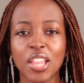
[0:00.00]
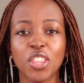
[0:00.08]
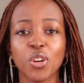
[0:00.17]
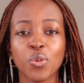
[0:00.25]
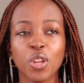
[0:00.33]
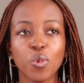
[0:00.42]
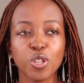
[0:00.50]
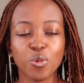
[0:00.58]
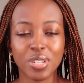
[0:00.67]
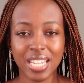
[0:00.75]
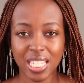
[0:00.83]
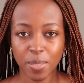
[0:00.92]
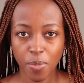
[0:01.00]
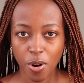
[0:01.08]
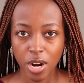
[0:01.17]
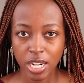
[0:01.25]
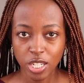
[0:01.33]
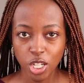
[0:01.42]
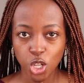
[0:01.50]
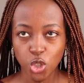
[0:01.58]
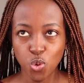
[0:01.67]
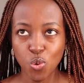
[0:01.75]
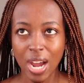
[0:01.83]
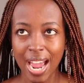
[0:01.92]
they know that when you're desperate,
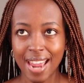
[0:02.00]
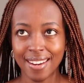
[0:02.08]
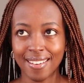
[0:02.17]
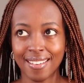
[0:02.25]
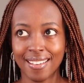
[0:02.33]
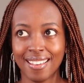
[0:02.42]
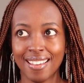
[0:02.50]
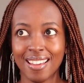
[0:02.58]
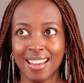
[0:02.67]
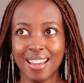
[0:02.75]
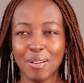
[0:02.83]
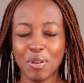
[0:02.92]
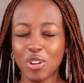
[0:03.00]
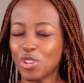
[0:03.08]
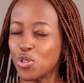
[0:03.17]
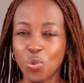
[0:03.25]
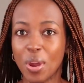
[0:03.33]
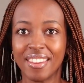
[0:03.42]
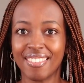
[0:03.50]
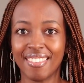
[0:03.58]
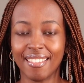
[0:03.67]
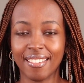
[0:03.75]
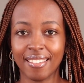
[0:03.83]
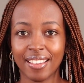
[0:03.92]
you can do
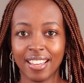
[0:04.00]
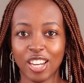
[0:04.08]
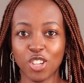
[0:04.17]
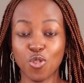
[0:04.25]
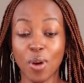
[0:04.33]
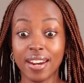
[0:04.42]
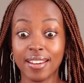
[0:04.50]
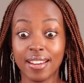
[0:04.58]
anything. Like, you